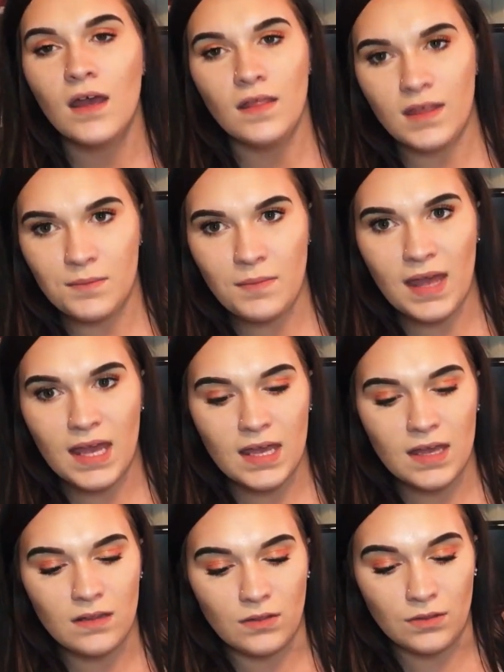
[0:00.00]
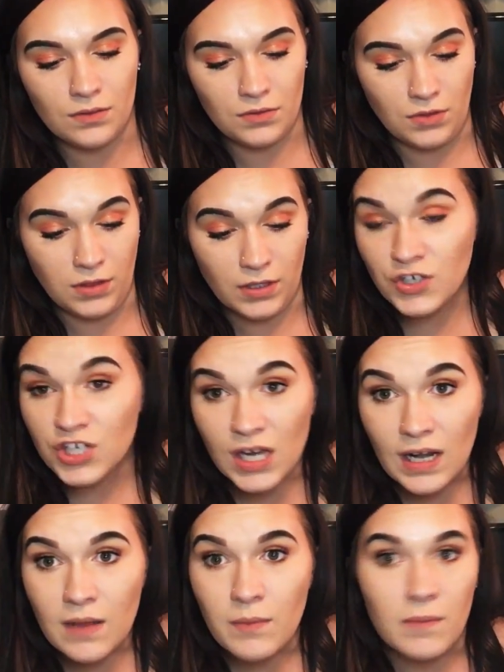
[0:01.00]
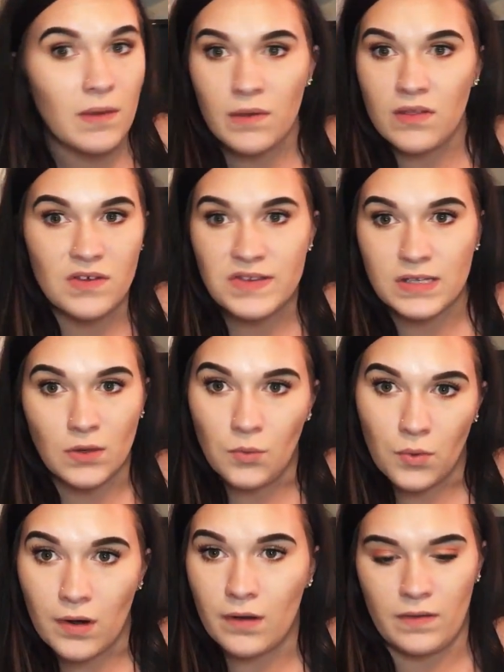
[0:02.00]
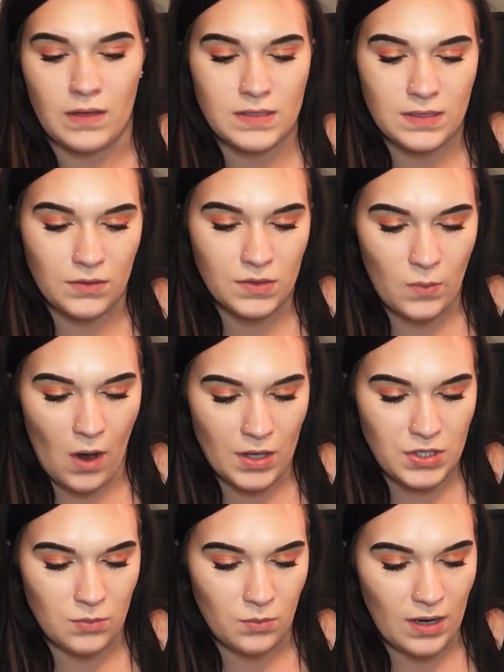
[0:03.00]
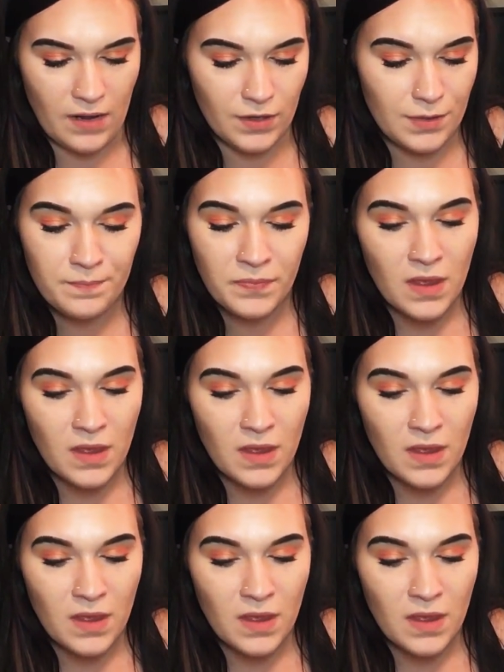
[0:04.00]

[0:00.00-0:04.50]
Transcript: they may look shitty, but maybe they still work and they still swatch and whatever.